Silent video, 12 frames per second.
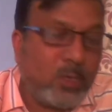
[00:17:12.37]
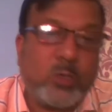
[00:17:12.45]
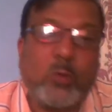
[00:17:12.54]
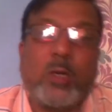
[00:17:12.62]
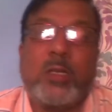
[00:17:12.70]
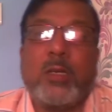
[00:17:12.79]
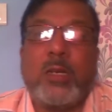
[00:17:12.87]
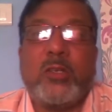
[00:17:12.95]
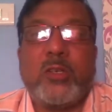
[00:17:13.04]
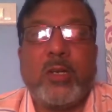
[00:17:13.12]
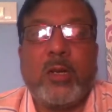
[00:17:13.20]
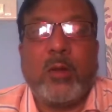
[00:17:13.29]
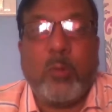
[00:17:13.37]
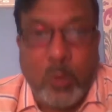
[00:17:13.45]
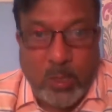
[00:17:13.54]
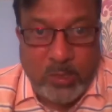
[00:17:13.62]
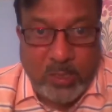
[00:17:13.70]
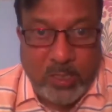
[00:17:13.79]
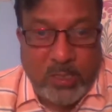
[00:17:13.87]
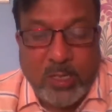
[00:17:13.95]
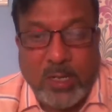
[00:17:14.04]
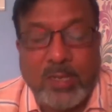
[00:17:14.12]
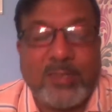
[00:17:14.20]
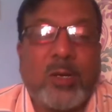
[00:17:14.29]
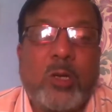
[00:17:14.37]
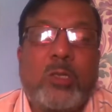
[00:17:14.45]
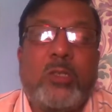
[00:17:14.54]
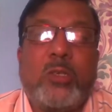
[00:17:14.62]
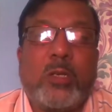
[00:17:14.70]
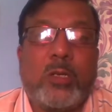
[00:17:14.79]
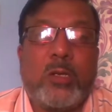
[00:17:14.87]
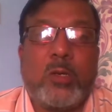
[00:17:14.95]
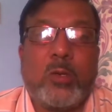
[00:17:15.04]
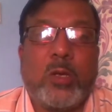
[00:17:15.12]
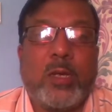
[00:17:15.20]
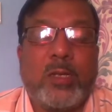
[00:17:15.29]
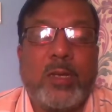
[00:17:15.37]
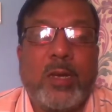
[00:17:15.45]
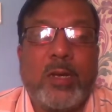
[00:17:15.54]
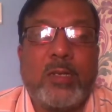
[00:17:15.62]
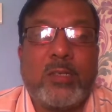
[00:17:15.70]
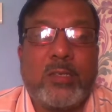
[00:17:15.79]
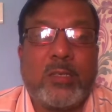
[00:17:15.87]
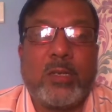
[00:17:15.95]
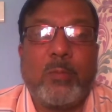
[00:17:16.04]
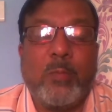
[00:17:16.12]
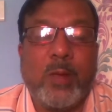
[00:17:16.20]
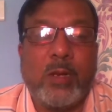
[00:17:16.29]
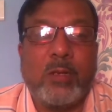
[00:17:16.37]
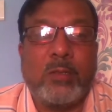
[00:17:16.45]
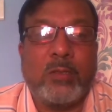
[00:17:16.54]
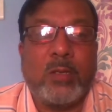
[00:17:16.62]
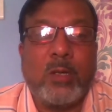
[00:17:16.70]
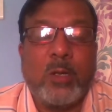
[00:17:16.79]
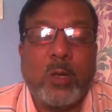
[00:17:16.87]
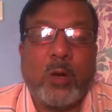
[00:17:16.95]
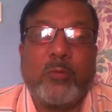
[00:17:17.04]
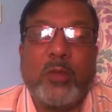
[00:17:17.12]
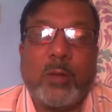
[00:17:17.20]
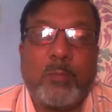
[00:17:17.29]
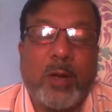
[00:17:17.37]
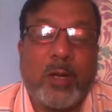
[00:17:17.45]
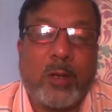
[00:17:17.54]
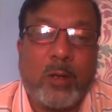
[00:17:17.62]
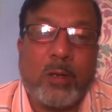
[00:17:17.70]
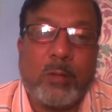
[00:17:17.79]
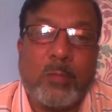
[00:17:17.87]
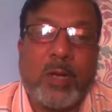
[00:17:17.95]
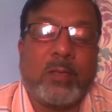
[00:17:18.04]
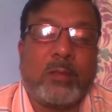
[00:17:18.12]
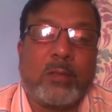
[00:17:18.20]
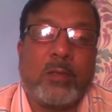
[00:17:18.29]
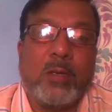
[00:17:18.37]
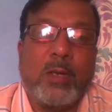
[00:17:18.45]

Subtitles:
So what the teacher did was the teacher asked all the children to get the electricity bills of that particular month.